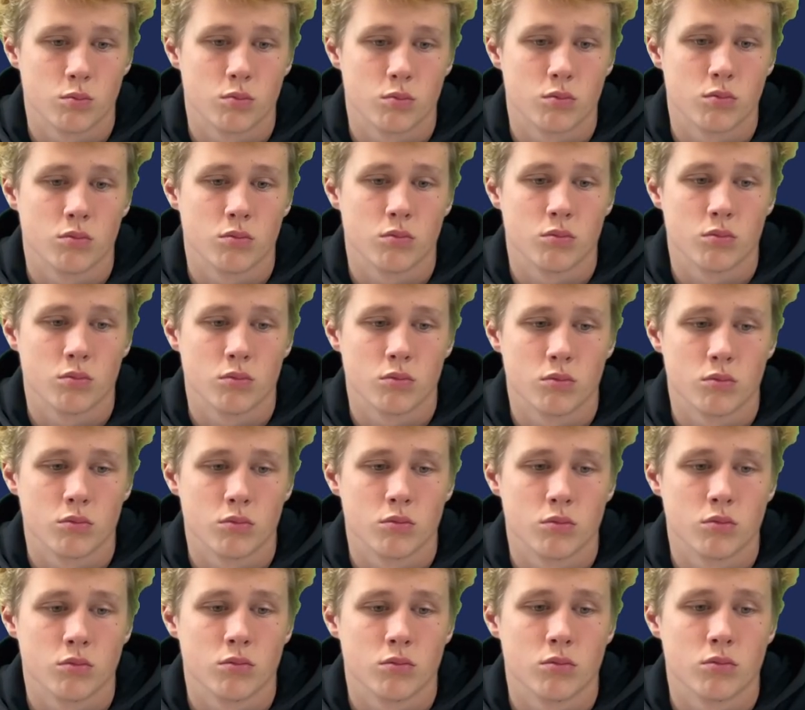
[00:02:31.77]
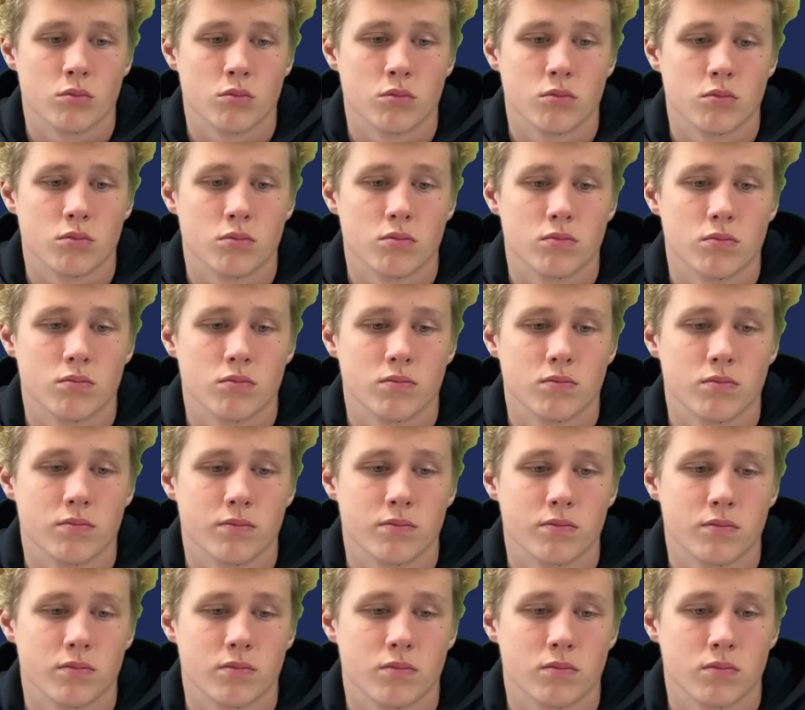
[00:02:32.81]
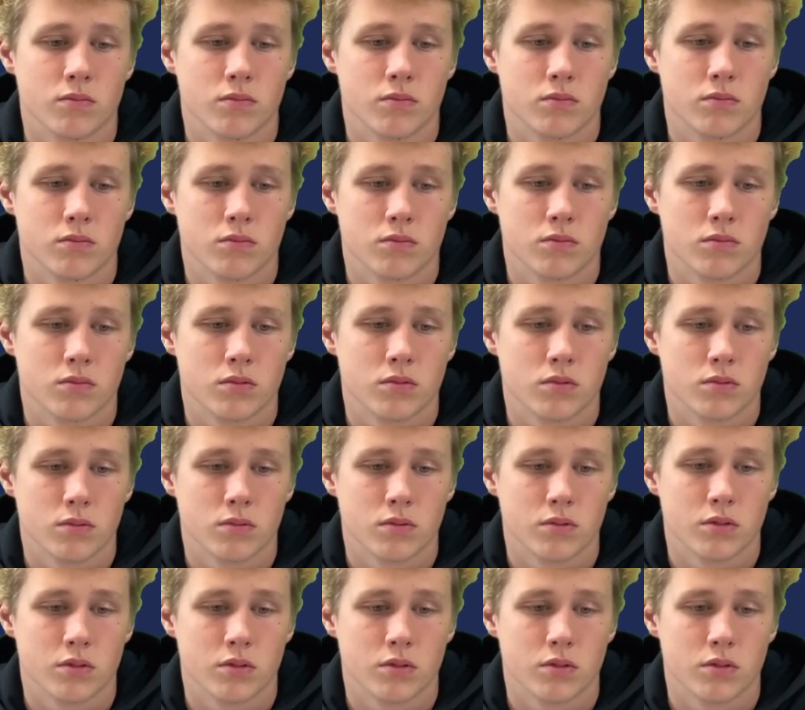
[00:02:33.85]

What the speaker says: (silent)